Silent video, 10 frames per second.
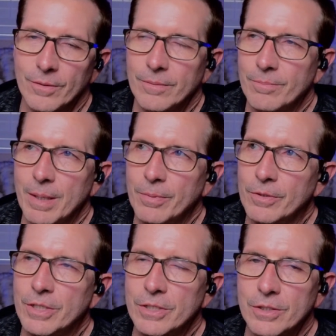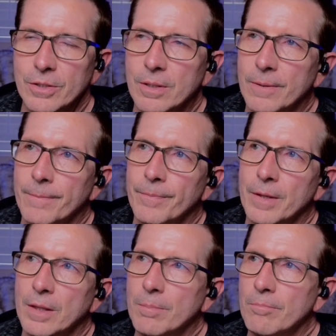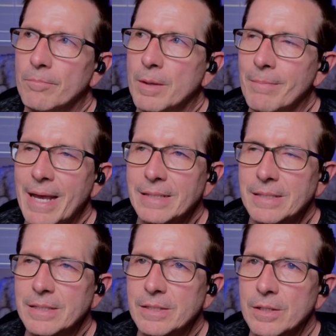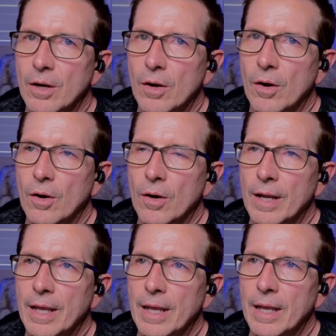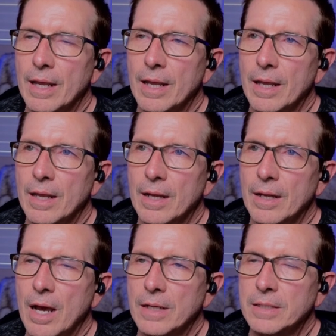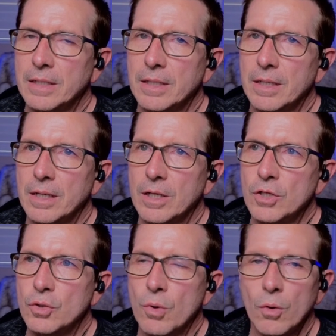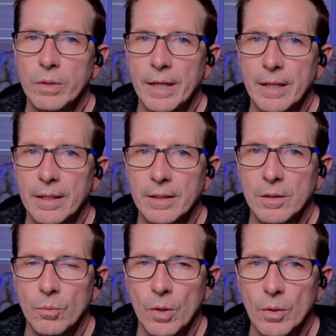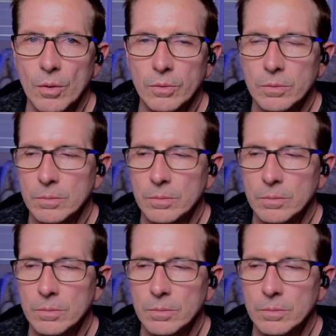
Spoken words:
people are just, the masses are not controlling the world.